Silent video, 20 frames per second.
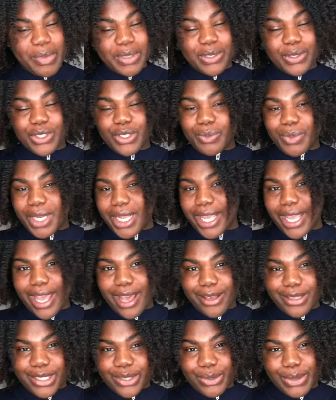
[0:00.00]
my social media
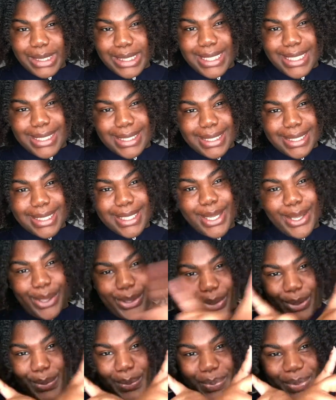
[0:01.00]
accounts that are listed up